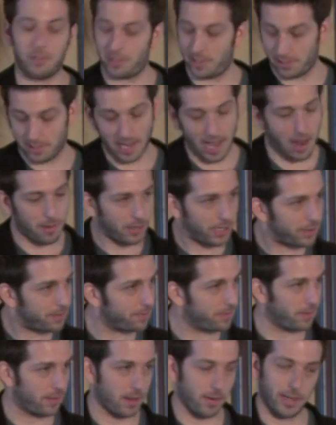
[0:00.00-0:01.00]
She's got one.
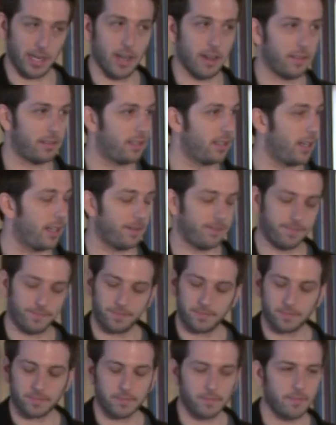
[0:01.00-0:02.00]
There we go, done.
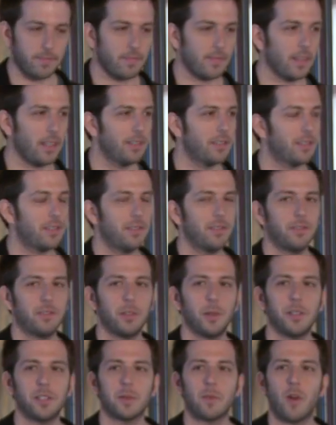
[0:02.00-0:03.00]
Let's
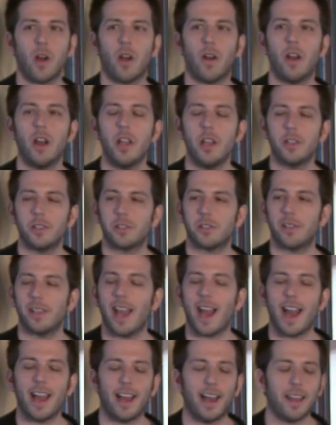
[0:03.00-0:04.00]
do it tomorrow. So
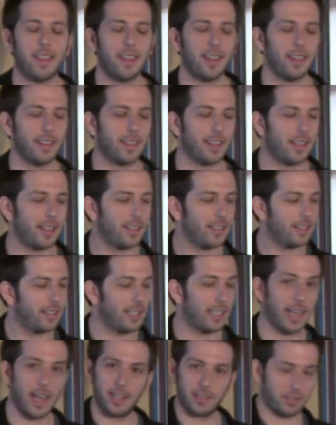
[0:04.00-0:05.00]
yeah, I think that,
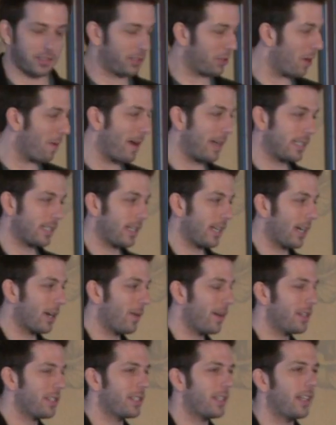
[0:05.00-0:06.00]
again, just go back to that
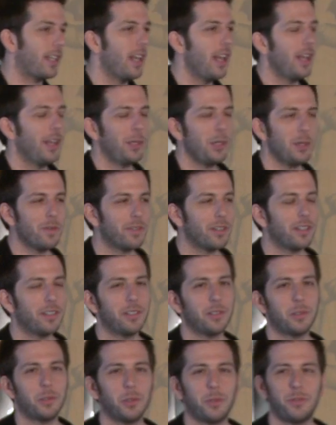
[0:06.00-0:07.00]
question.
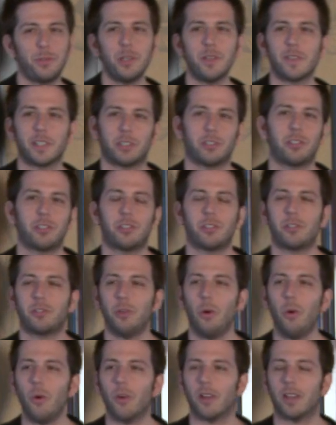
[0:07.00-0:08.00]
So if you have a
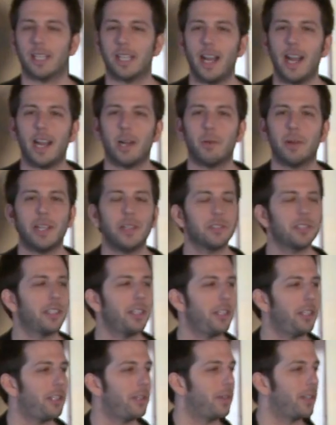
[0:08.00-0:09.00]
store, God, what else
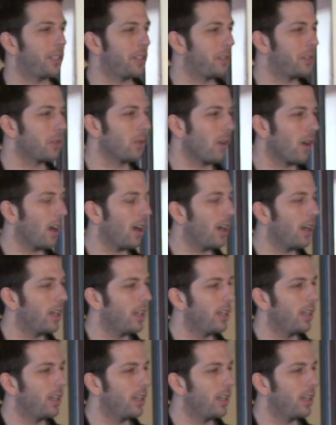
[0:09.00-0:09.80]
can you do in a store?